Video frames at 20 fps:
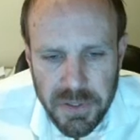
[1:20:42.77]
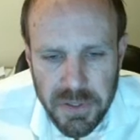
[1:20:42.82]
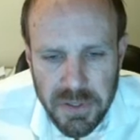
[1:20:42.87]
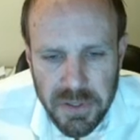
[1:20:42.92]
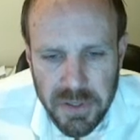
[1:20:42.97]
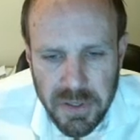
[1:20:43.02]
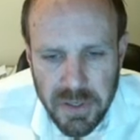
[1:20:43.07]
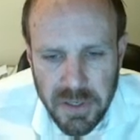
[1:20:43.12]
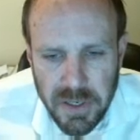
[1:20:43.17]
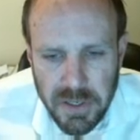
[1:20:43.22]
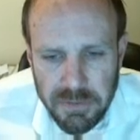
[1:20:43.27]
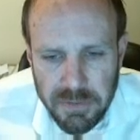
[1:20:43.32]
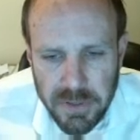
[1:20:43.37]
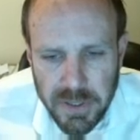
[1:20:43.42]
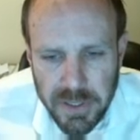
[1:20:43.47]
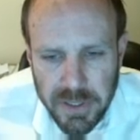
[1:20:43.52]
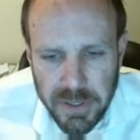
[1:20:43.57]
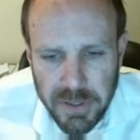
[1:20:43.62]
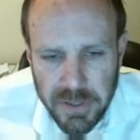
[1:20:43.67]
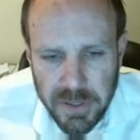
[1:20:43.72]
isn't enough
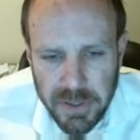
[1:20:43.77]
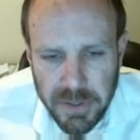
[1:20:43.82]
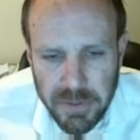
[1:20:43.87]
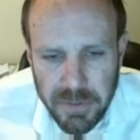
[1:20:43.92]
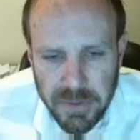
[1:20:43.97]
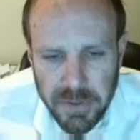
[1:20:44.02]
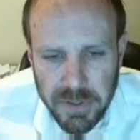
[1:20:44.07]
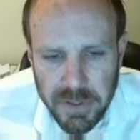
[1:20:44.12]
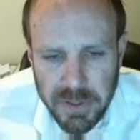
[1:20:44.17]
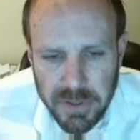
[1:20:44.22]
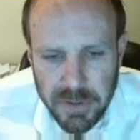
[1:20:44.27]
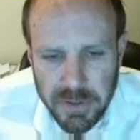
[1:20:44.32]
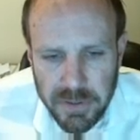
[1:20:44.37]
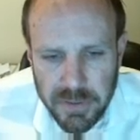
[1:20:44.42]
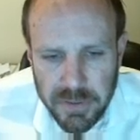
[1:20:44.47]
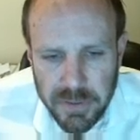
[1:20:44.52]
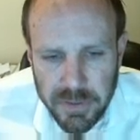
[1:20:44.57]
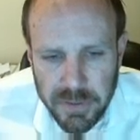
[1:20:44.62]
right here, I don't think,